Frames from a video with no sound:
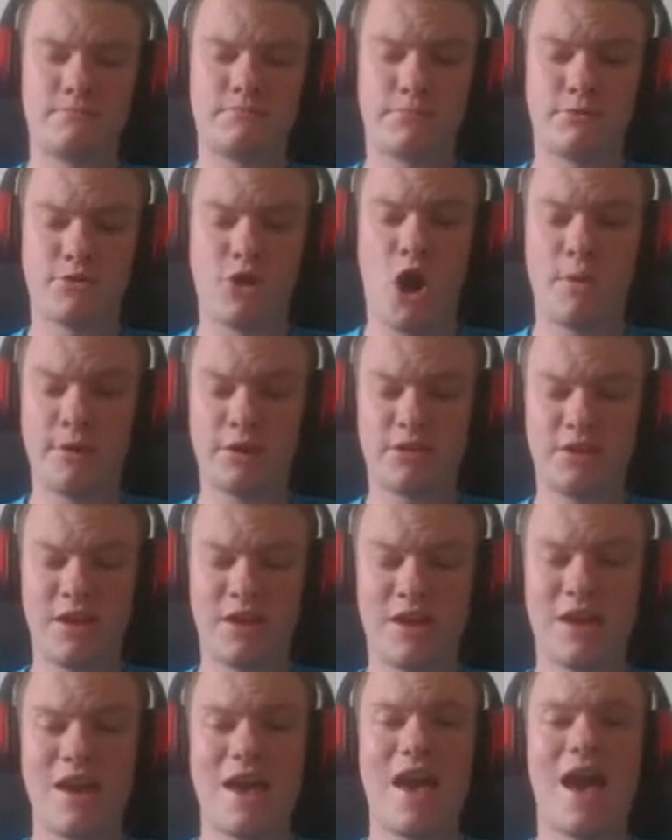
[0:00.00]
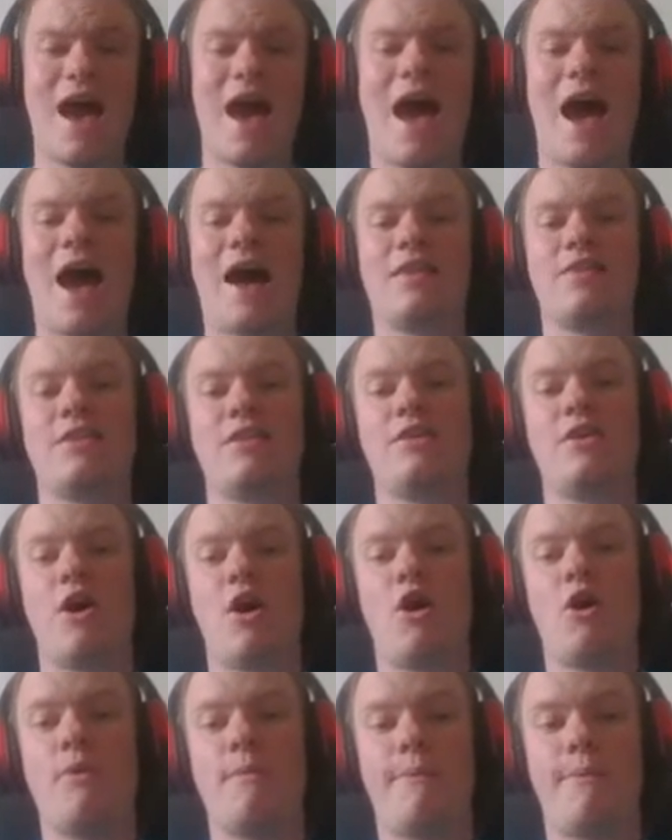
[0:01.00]
predominantly, and they
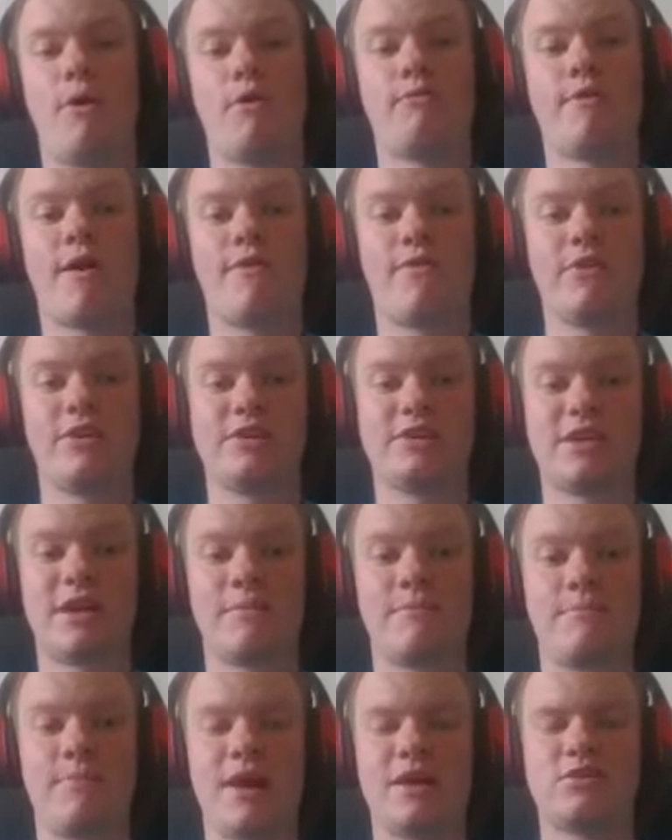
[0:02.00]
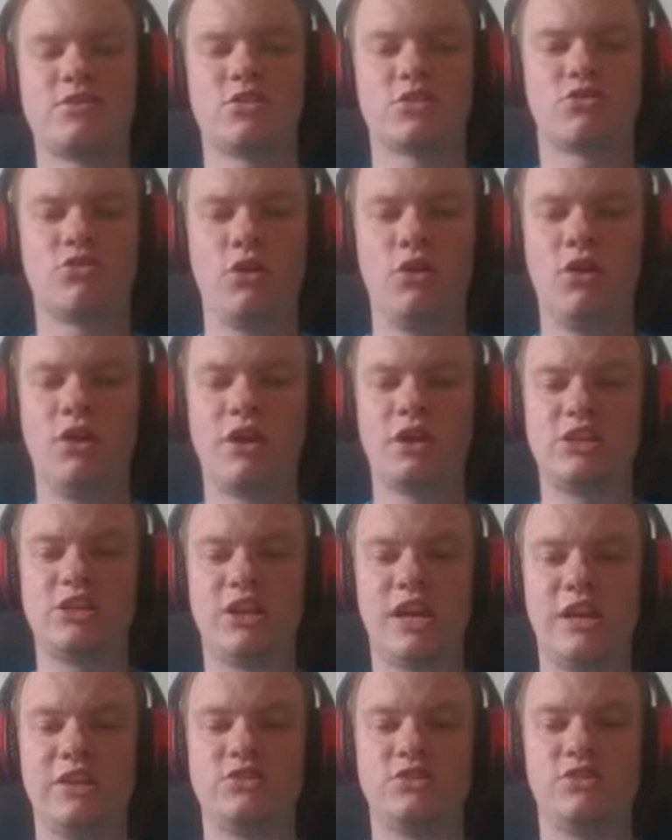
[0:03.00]
all bowl roughly the same pace. There's no really
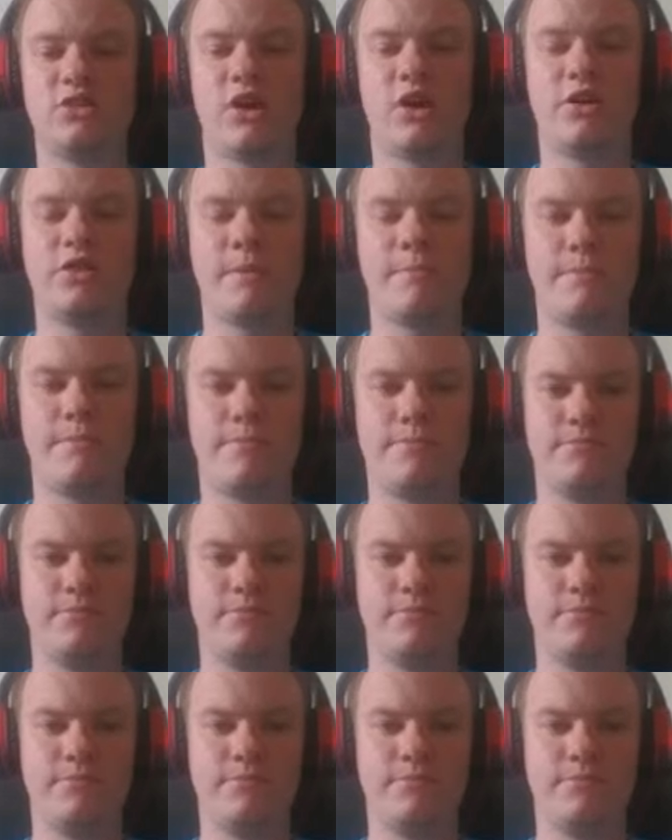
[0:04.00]
change on the.